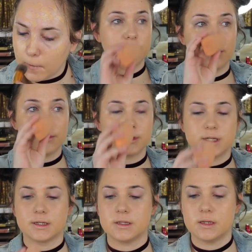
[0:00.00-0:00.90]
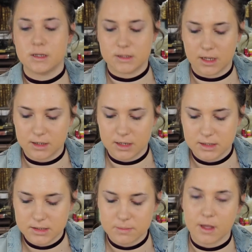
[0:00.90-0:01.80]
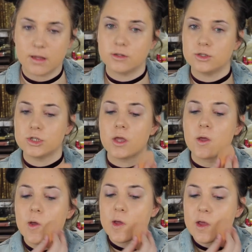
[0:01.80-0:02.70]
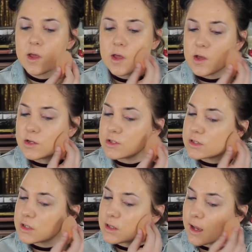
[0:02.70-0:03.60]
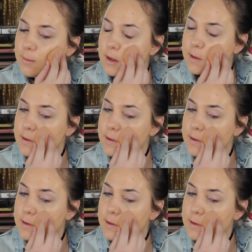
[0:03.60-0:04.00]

My Real Technique sponge and just dab it.